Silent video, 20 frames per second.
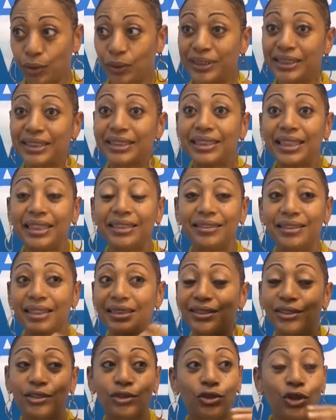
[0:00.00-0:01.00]
or a state
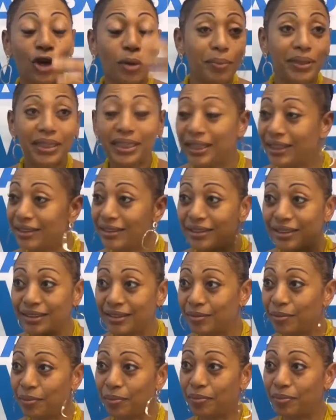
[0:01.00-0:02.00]
that's dominated
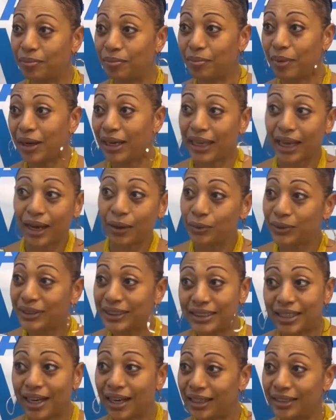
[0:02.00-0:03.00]
by
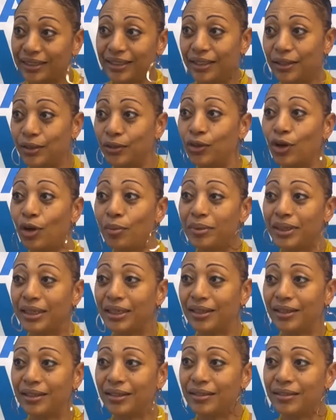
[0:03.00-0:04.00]
outside
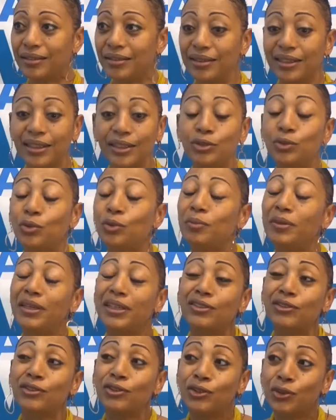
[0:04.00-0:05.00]
economically, it would be
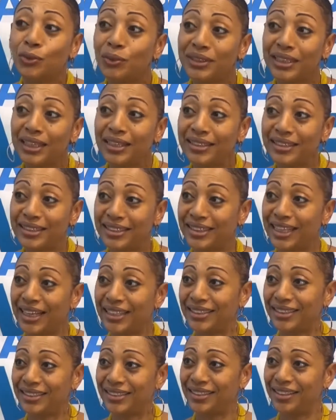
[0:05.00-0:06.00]
a total
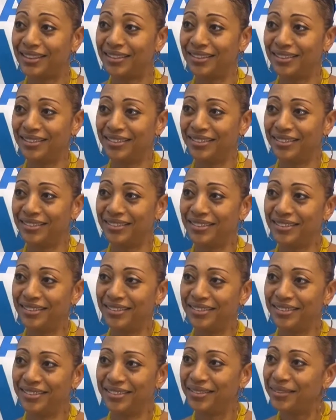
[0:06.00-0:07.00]
disaster.
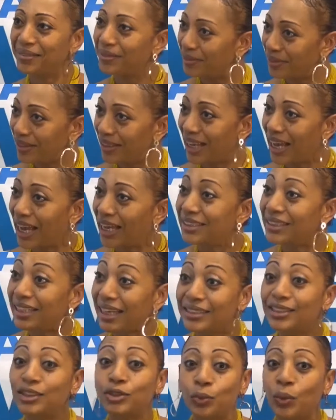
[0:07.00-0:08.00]
And
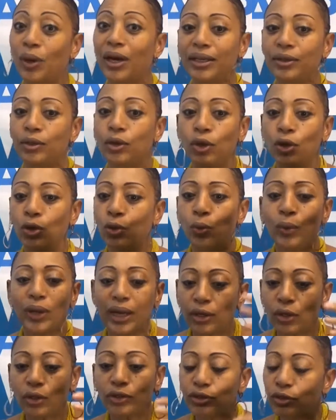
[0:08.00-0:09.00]
that's why we
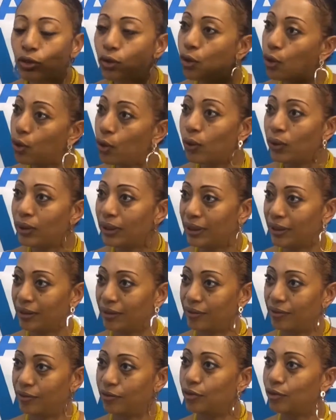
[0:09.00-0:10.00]
are not calling
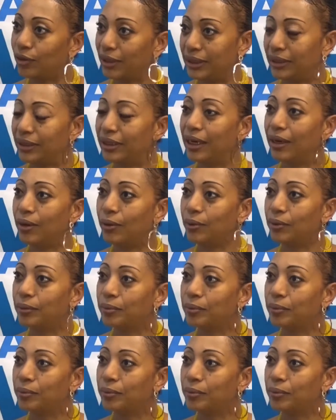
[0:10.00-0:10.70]
for it now.